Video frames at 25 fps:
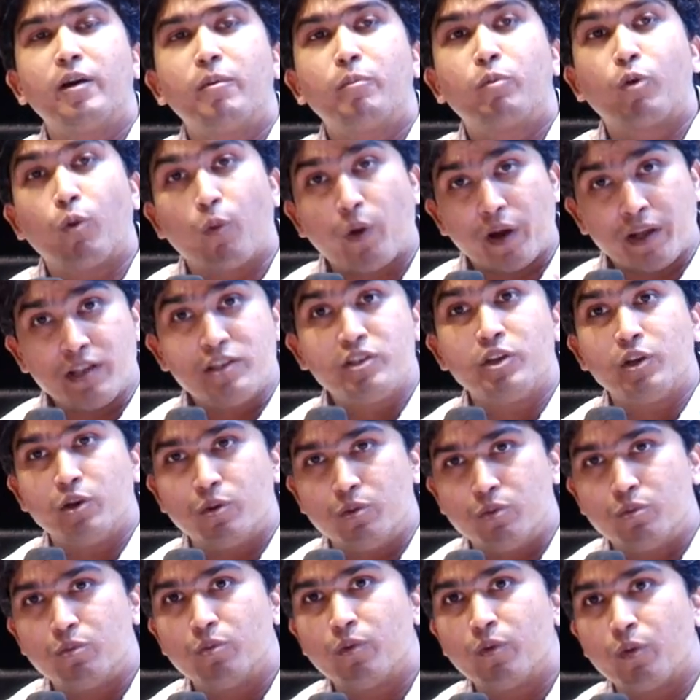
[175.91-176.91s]
provides
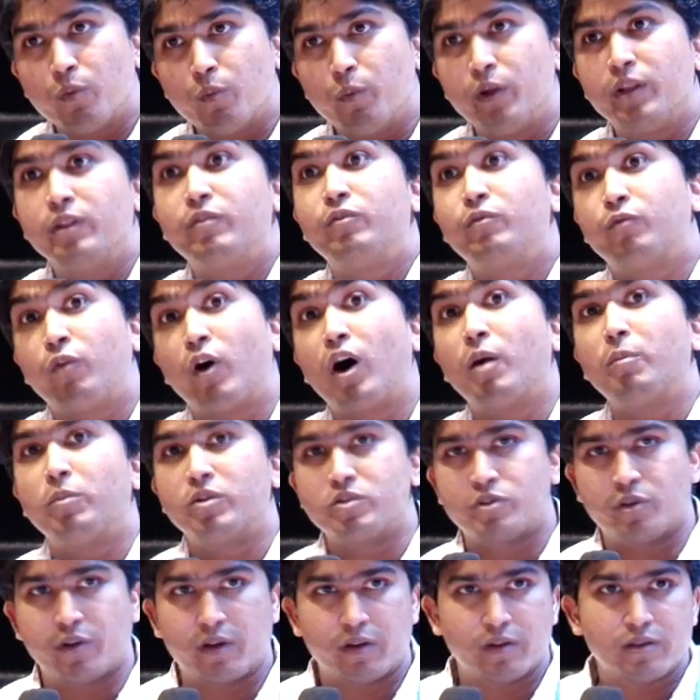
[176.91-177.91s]
you with
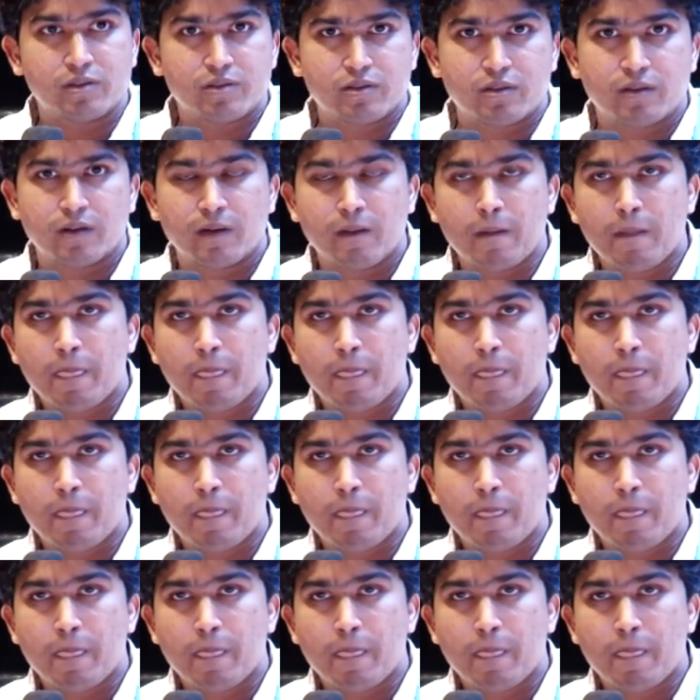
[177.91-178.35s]
pharmaceuticals.